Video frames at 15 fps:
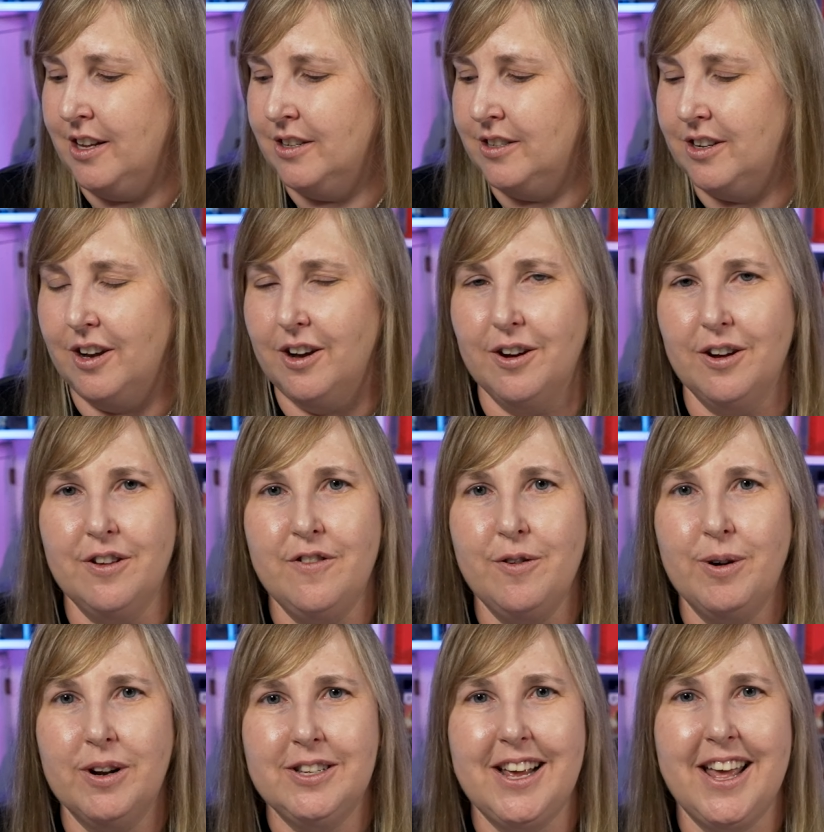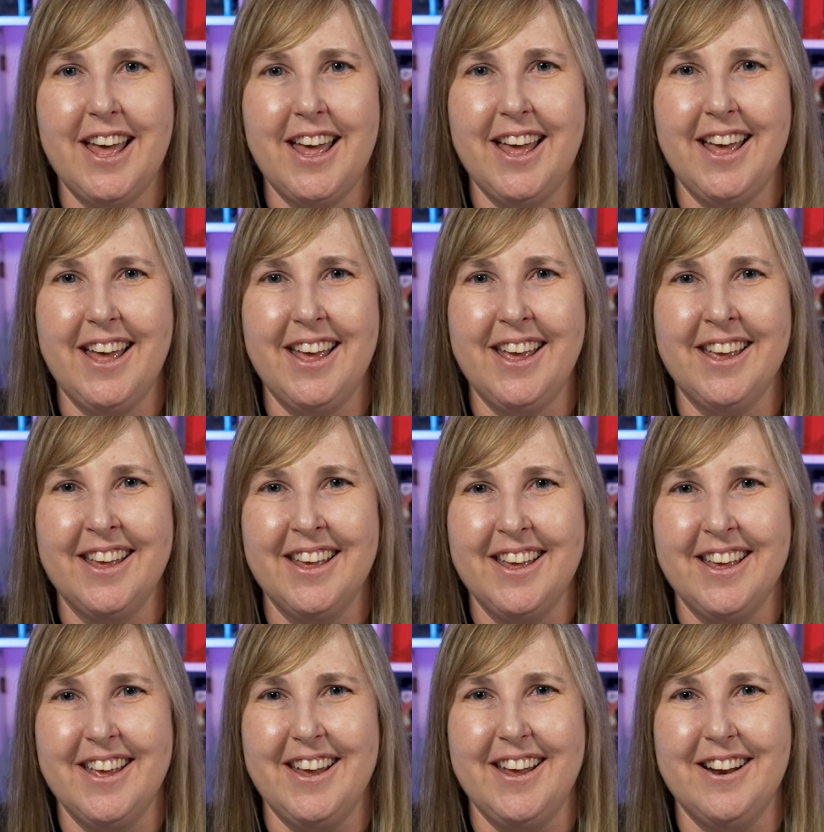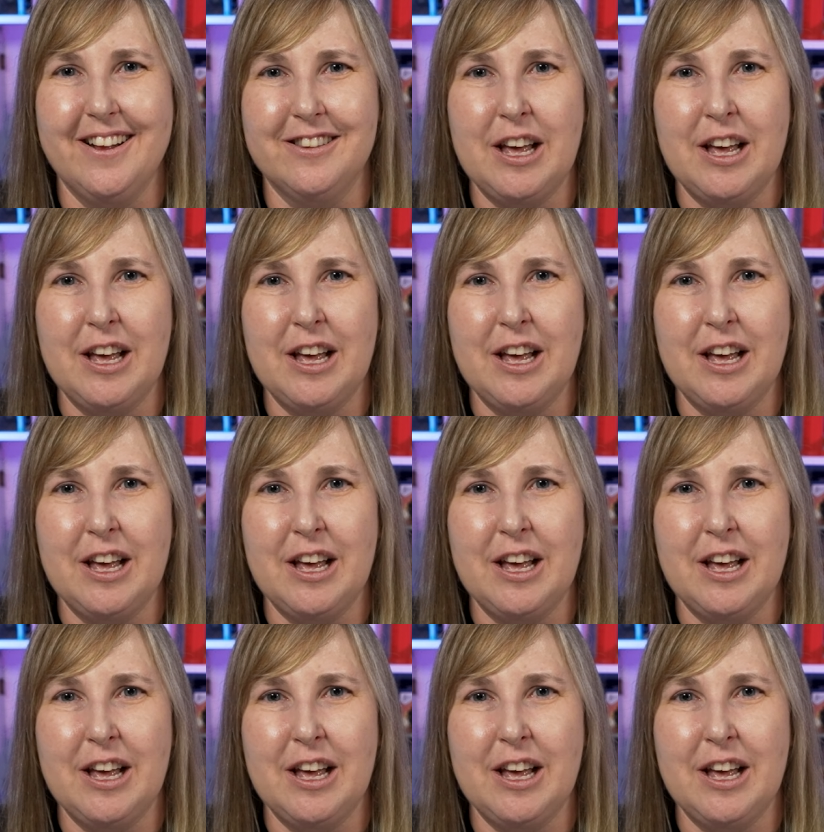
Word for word: So if you want to say hey, you know,